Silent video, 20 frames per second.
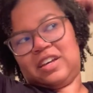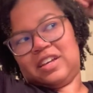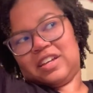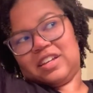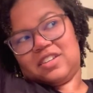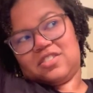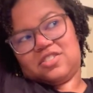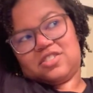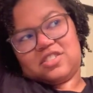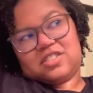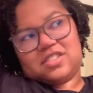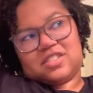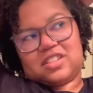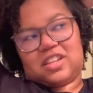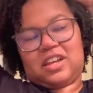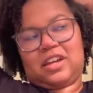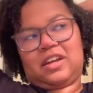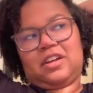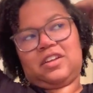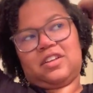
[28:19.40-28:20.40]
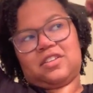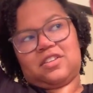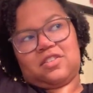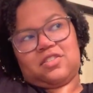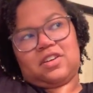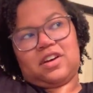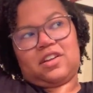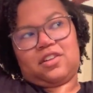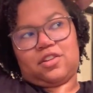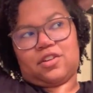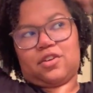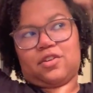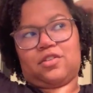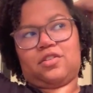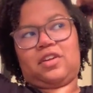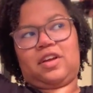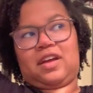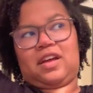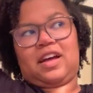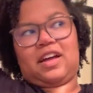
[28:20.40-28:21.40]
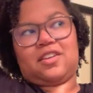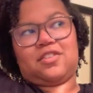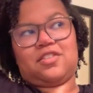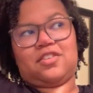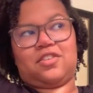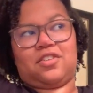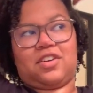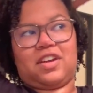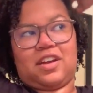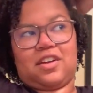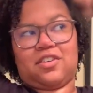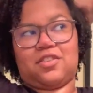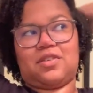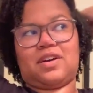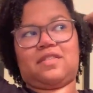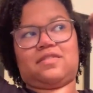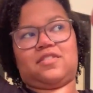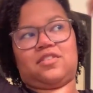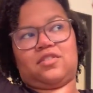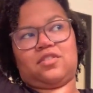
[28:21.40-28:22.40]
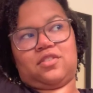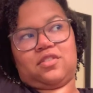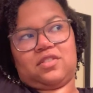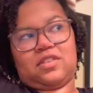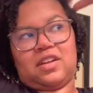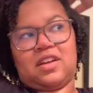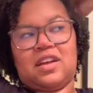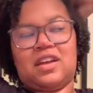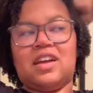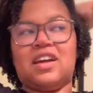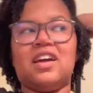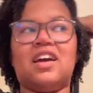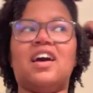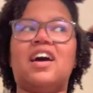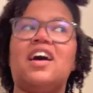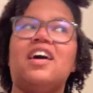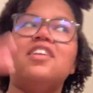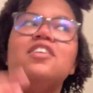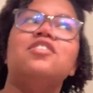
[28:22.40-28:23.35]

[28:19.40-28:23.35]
It's just, you know, you gotta learn how to do your hair. You have to learn how to